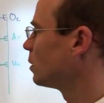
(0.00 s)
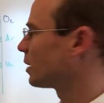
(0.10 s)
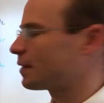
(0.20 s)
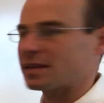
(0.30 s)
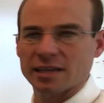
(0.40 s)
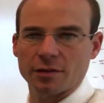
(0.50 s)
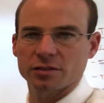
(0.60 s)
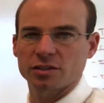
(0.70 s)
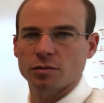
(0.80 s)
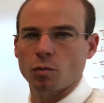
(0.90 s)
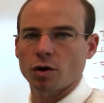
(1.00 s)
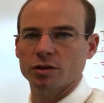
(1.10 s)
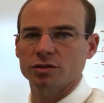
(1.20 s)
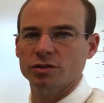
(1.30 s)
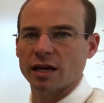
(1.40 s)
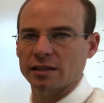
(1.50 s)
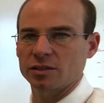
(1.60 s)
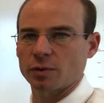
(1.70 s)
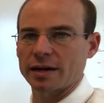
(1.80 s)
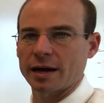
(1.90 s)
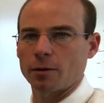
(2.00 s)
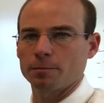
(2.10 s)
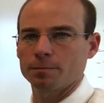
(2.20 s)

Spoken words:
Okay, that's how the system works, at least right now.